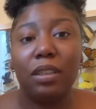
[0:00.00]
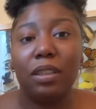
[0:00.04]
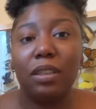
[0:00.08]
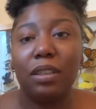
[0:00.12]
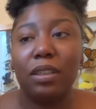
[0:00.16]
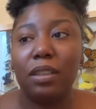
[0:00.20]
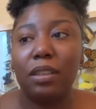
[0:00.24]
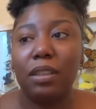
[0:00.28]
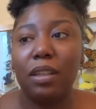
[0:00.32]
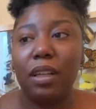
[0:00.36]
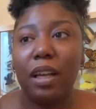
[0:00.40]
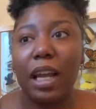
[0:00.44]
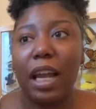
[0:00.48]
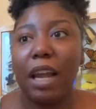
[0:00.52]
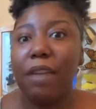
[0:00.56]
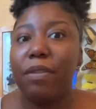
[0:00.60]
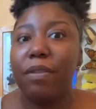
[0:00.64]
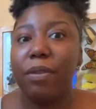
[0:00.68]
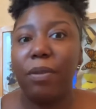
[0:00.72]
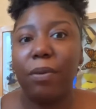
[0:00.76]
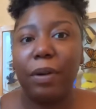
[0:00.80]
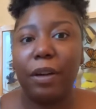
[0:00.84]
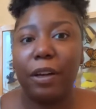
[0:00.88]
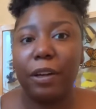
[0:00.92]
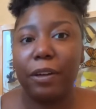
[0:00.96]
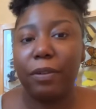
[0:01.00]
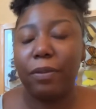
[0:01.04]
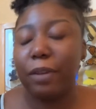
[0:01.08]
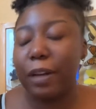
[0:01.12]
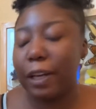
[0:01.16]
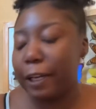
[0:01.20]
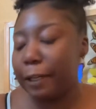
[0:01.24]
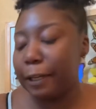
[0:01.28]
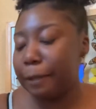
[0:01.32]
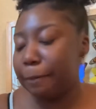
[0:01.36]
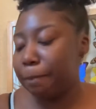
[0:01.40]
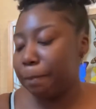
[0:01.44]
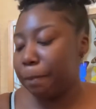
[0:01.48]
is everywhere,
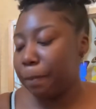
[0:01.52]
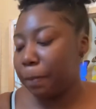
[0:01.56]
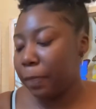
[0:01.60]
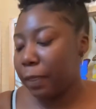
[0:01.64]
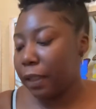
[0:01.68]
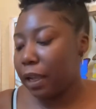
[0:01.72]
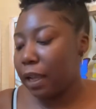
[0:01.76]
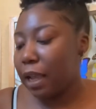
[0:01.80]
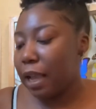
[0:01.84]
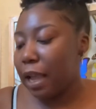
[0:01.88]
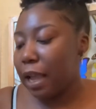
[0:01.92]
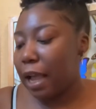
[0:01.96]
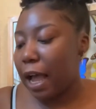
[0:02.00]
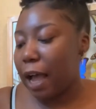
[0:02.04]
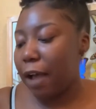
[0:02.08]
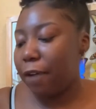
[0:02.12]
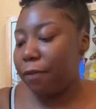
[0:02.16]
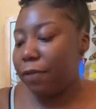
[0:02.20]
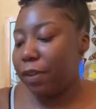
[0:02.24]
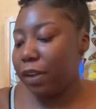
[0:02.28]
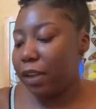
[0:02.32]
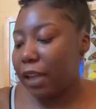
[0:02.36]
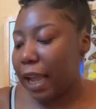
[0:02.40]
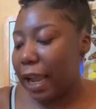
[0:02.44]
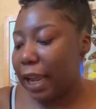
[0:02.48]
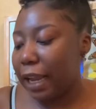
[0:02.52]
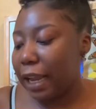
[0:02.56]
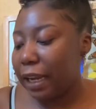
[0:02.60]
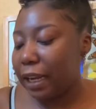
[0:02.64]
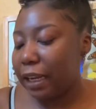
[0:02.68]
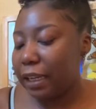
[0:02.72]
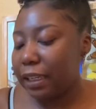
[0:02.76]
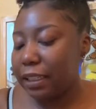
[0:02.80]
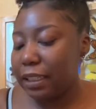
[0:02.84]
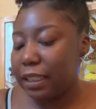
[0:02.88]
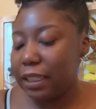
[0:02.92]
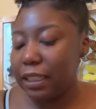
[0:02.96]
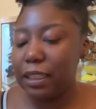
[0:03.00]
right? I feel like
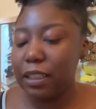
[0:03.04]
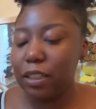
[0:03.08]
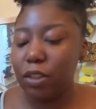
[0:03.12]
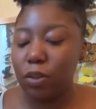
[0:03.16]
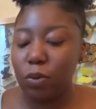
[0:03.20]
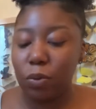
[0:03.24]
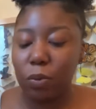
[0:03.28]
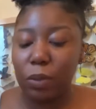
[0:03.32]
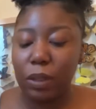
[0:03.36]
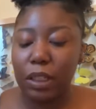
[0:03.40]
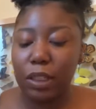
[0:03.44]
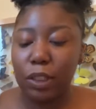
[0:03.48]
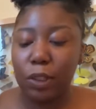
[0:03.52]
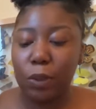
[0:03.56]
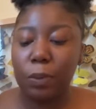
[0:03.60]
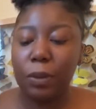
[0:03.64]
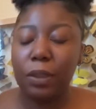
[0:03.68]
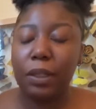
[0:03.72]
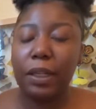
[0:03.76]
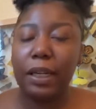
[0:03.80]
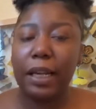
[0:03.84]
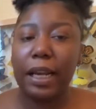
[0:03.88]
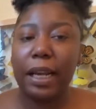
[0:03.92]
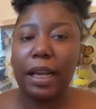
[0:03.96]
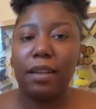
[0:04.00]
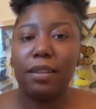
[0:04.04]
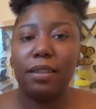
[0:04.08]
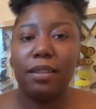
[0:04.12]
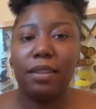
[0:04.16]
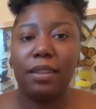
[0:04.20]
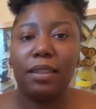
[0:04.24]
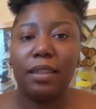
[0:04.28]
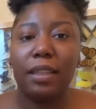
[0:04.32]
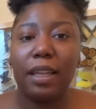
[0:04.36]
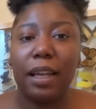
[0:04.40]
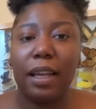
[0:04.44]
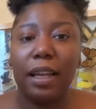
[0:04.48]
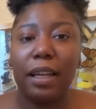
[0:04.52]
this is what Spirit has to
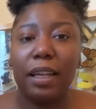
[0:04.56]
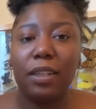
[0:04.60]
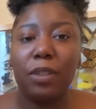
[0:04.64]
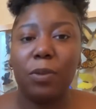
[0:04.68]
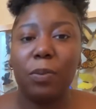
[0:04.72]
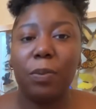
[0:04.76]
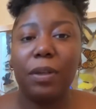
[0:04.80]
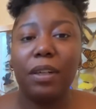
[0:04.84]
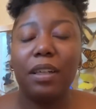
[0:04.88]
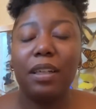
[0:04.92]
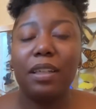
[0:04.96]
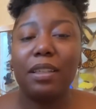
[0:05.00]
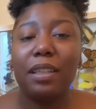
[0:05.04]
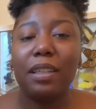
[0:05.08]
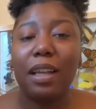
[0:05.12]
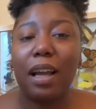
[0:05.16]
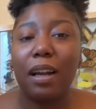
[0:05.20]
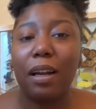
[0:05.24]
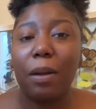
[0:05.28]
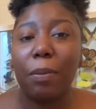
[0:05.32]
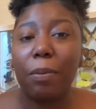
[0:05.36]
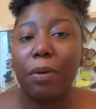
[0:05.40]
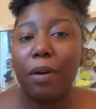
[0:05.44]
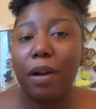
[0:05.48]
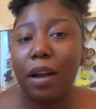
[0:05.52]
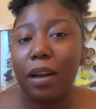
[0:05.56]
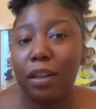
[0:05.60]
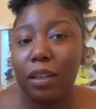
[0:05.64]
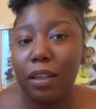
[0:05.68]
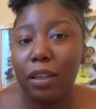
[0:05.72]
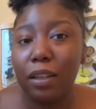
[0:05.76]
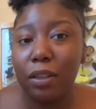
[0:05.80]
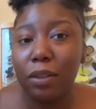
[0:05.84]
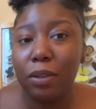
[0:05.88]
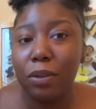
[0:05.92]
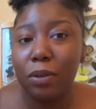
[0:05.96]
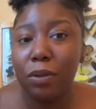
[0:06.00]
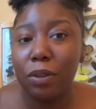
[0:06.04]
say. Spirit is kind of proud of
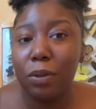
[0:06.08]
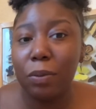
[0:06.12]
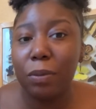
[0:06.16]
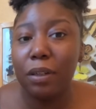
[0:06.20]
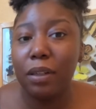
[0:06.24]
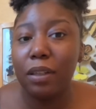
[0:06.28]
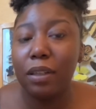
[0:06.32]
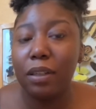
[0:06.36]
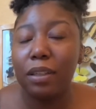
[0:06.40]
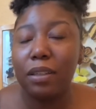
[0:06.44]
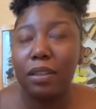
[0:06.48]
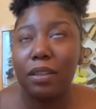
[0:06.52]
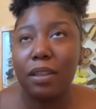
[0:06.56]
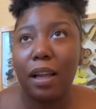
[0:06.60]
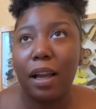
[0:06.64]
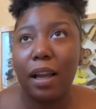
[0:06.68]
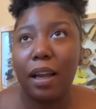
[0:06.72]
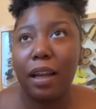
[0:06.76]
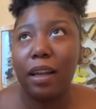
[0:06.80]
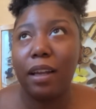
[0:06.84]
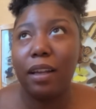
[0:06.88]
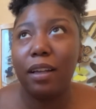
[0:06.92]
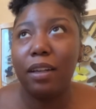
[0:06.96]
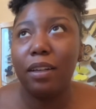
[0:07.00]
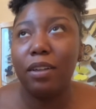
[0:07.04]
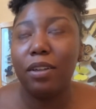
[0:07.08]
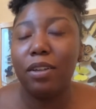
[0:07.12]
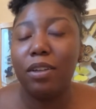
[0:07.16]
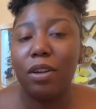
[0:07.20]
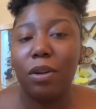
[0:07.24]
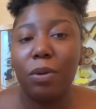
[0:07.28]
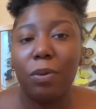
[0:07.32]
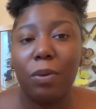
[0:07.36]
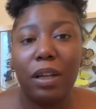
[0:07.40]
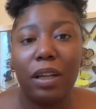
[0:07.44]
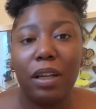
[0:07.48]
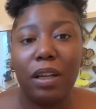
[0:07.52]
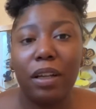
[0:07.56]
you. Spirit is like, you know
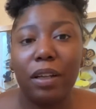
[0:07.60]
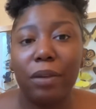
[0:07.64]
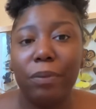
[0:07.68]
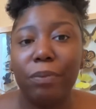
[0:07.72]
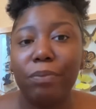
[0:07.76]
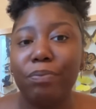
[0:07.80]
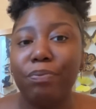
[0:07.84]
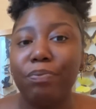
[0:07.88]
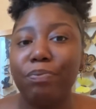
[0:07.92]
what?